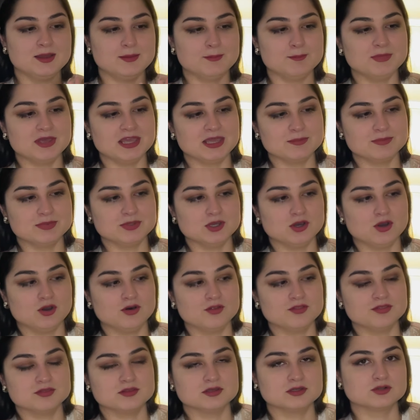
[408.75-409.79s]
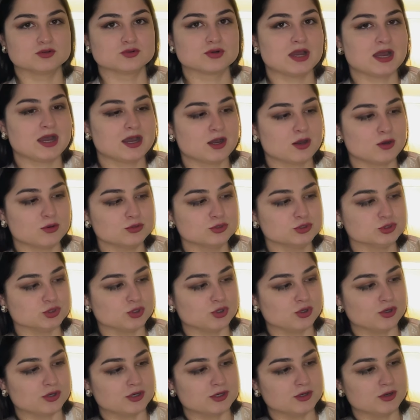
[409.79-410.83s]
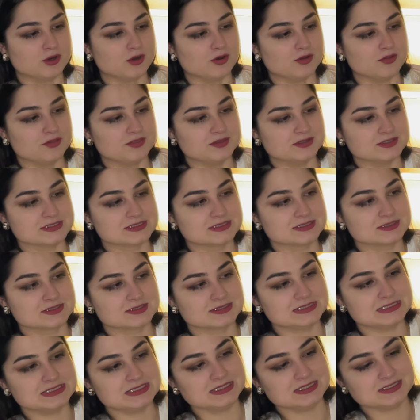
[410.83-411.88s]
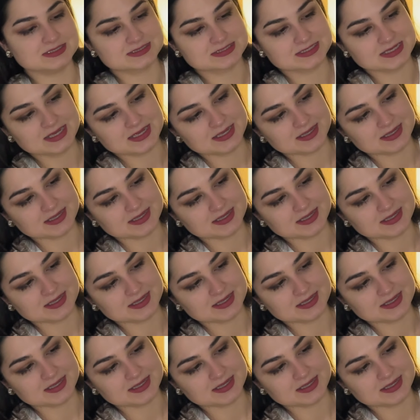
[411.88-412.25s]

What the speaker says: maybe on the ground or on the seats.